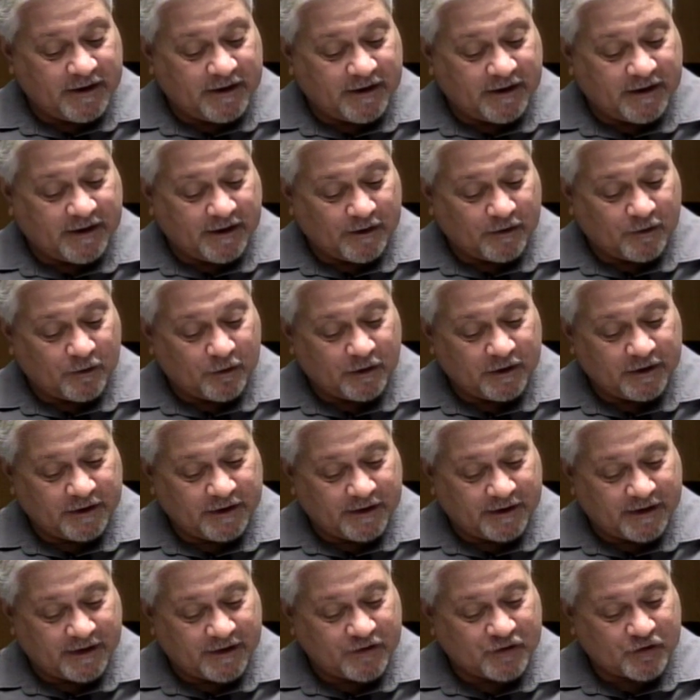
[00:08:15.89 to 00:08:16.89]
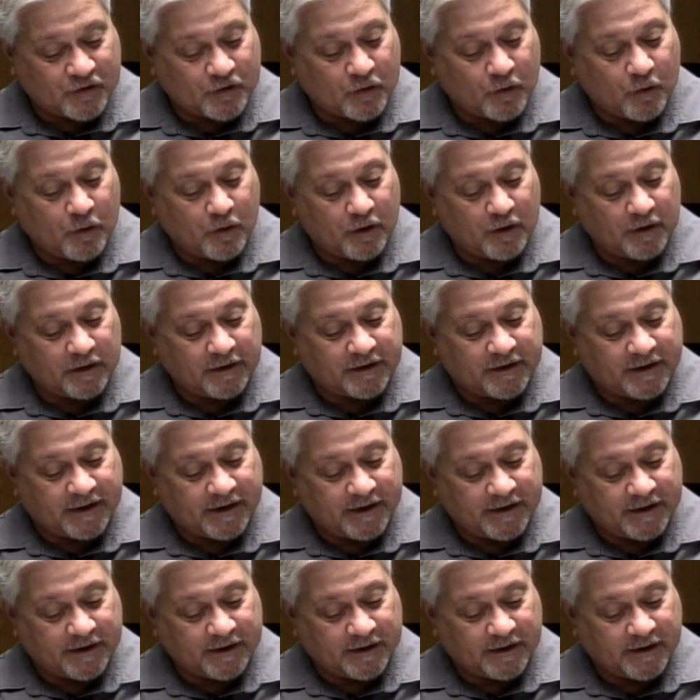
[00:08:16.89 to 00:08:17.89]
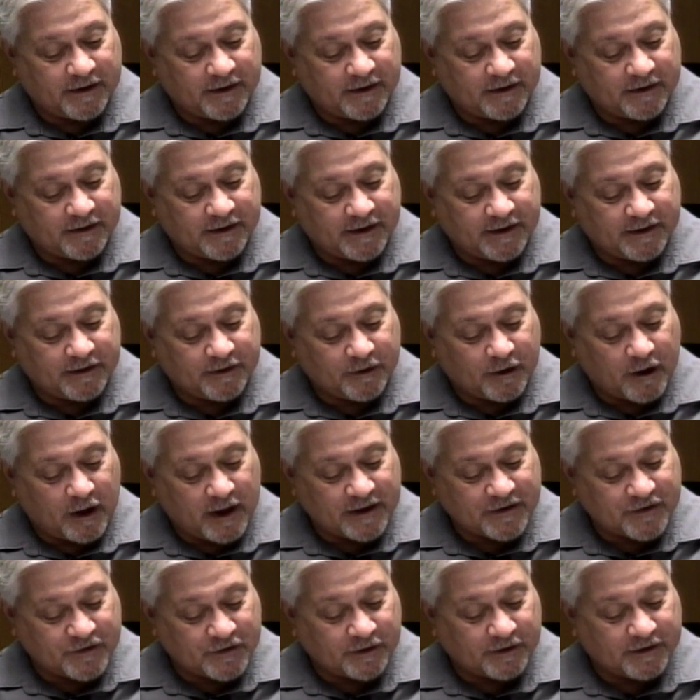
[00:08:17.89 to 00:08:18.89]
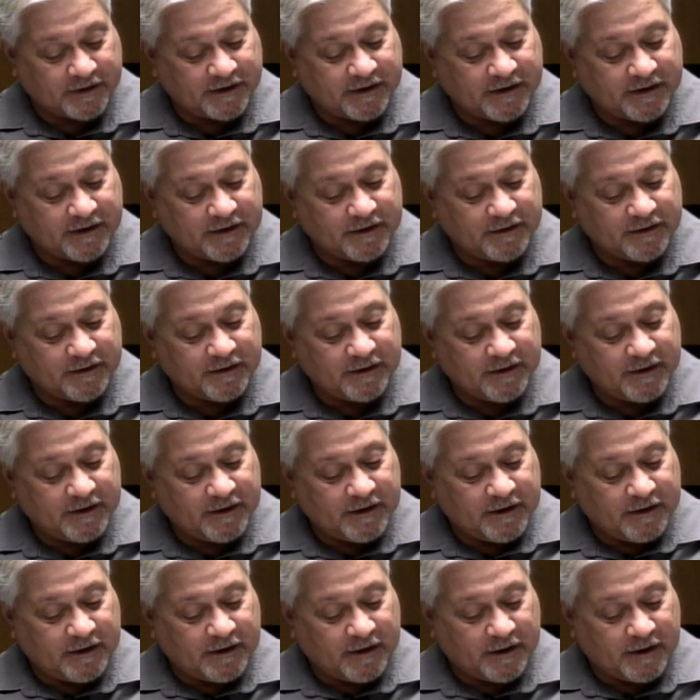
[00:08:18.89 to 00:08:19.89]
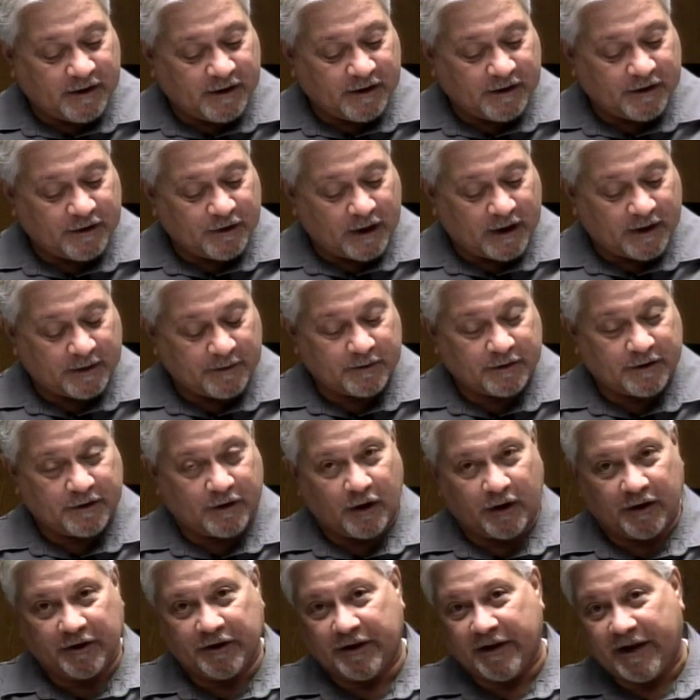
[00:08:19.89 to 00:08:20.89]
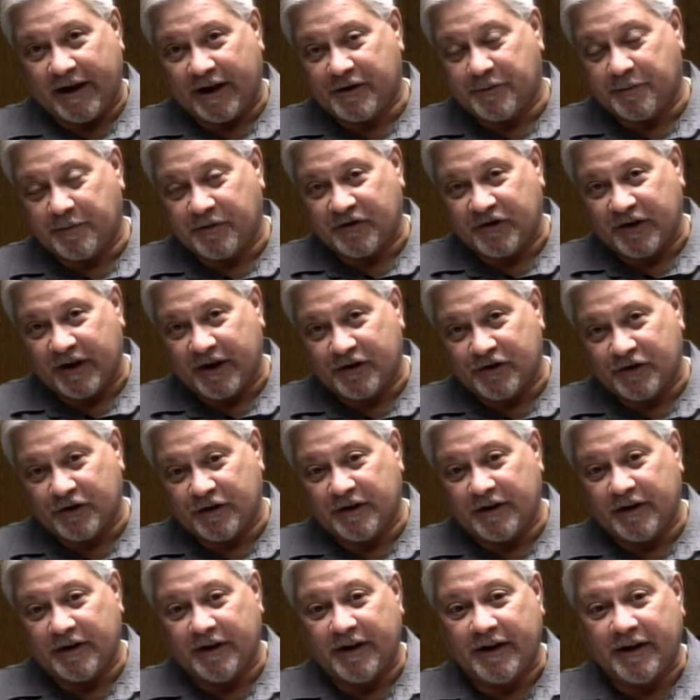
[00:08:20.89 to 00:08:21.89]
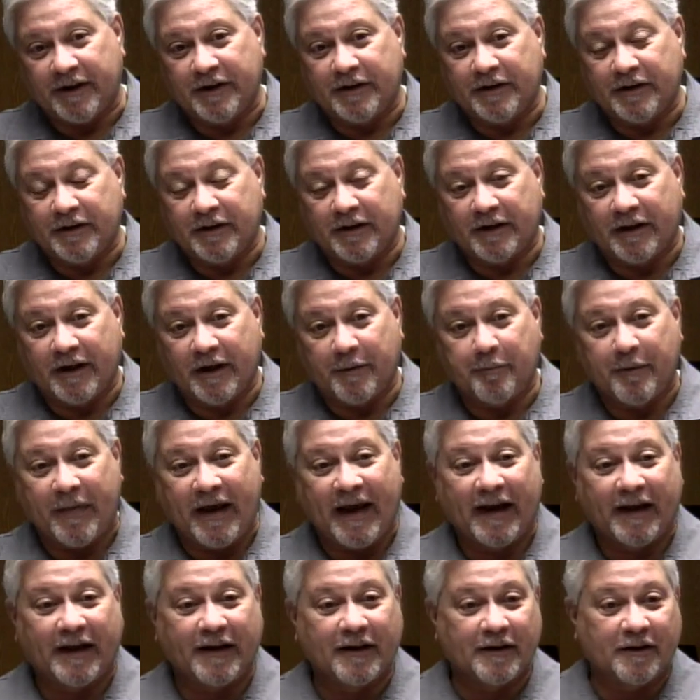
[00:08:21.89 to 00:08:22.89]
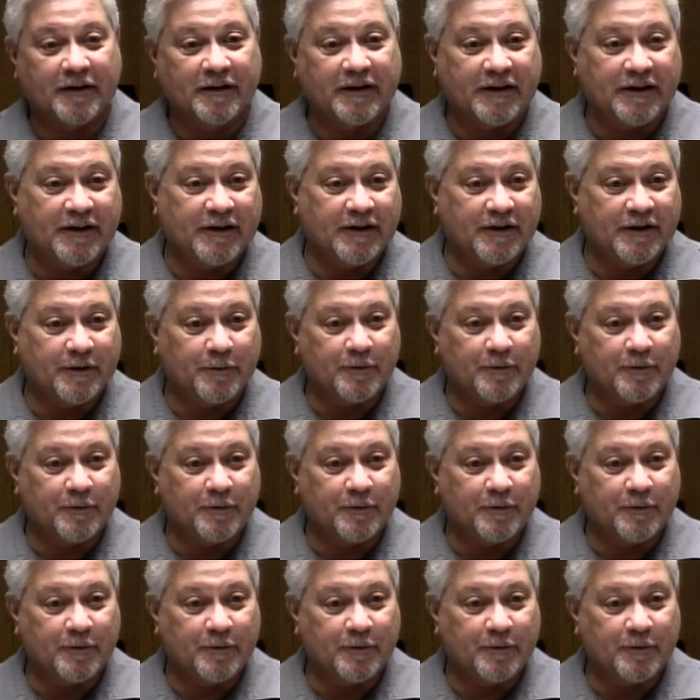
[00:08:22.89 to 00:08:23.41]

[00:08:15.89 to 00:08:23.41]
Early they scored. They then lost the lead not on the next possession, and they got back in the lead.